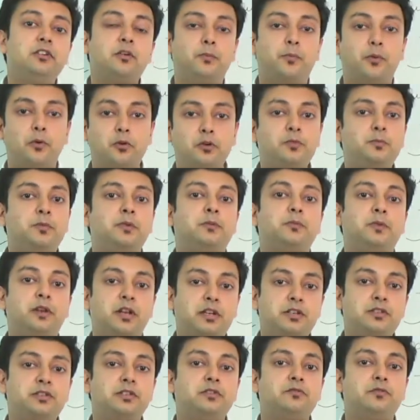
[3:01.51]
board
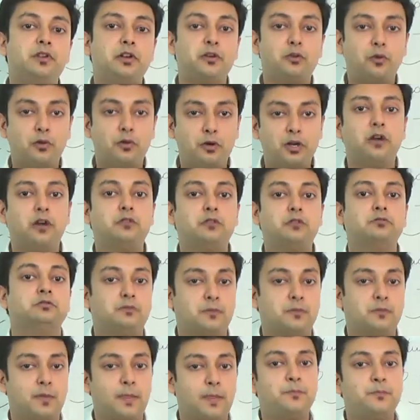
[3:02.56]
preparation will go down.
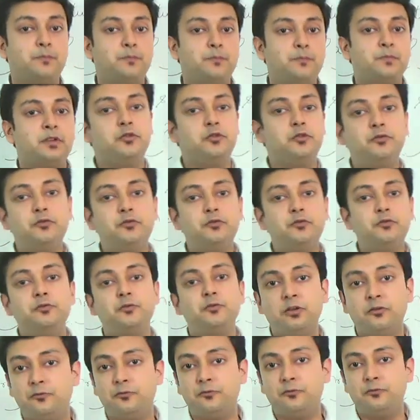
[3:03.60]
You
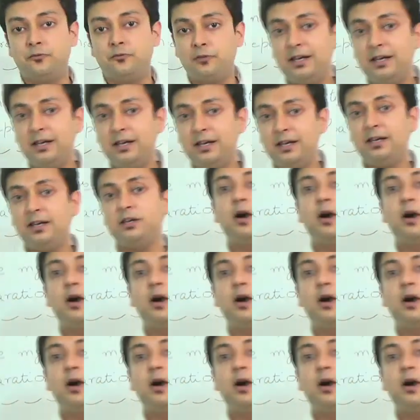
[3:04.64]
will, you